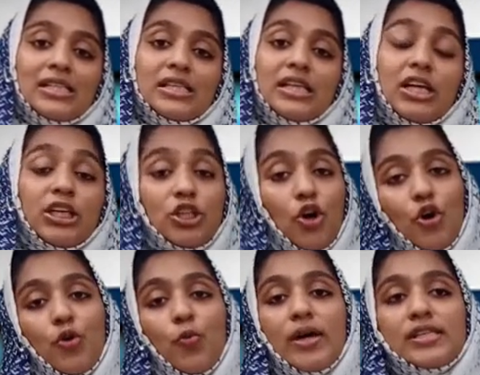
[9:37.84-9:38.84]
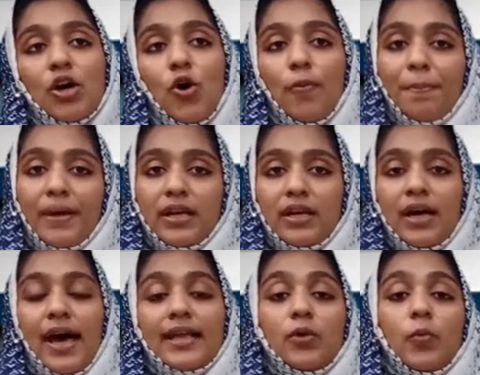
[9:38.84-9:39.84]
The door was open
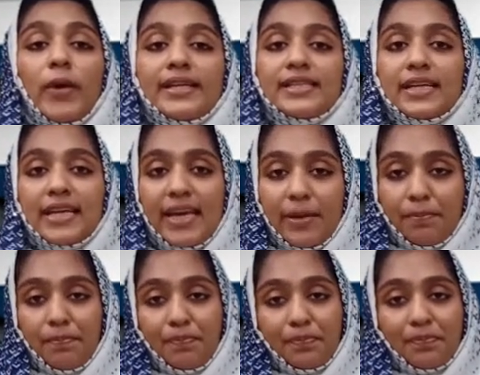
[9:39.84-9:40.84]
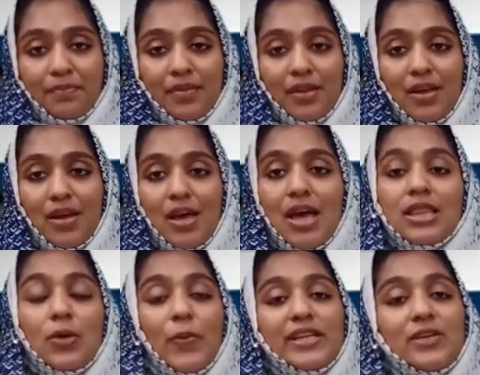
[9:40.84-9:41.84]
and the waiter came.
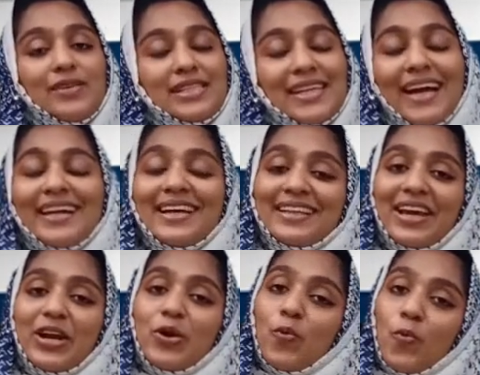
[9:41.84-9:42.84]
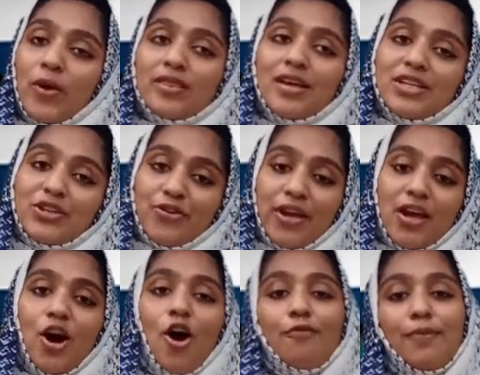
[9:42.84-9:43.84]
The waiter was standing there with a tray
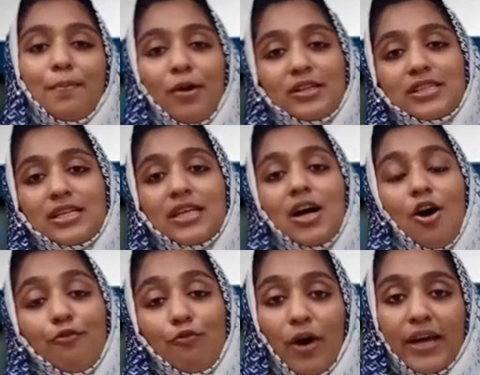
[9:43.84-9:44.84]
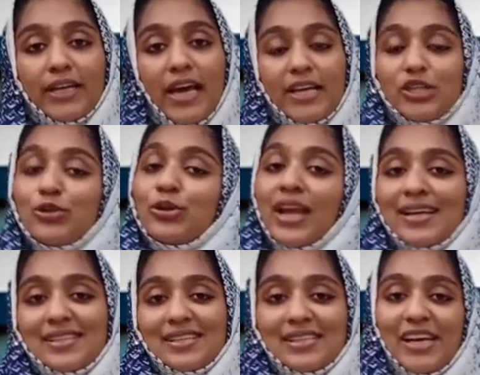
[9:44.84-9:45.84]
of a bottle of wine and 2
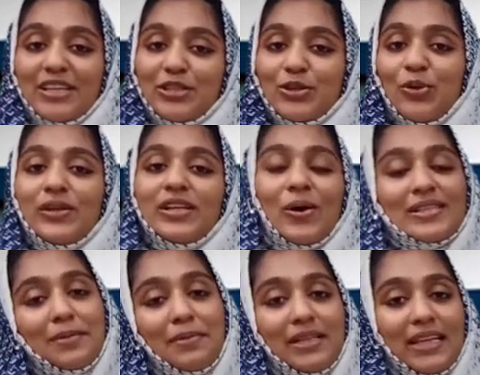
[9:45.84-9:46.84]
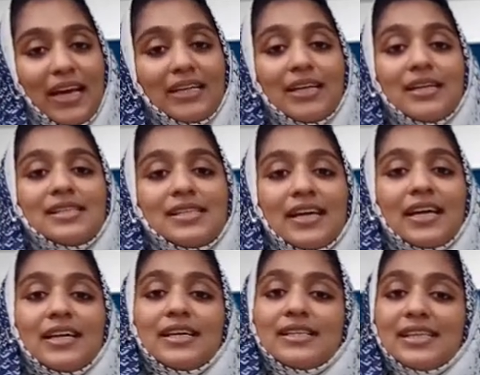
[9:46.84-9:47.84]
glasses, and told Ausable that, "Sir,
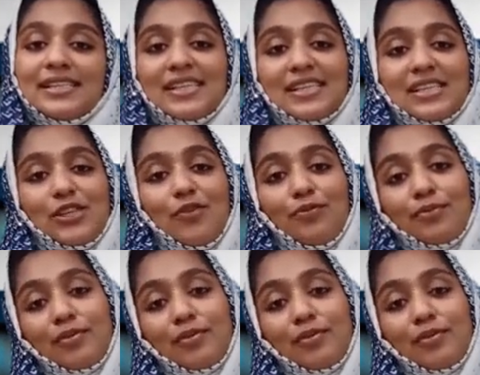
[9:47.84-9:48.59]
this is the